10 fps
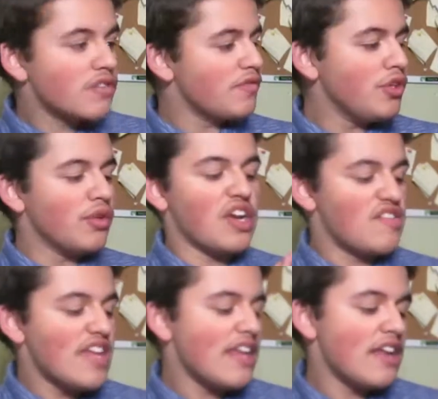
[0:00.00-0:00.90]
reviewed and
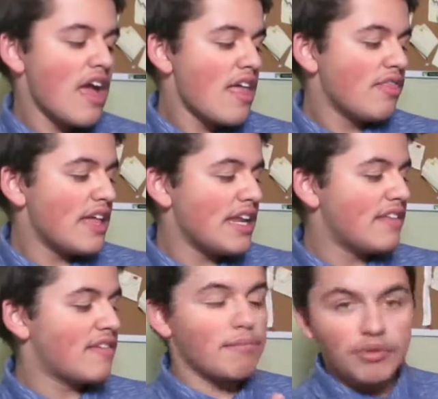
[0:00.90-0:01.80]
said that
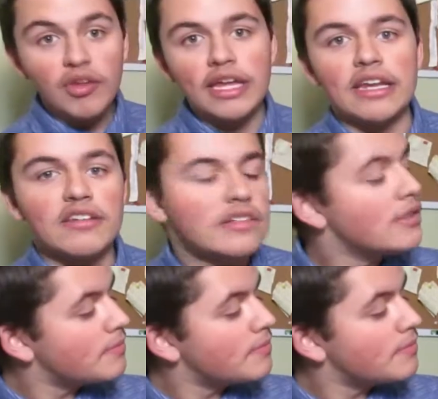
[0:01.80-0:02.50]
it's brilliant.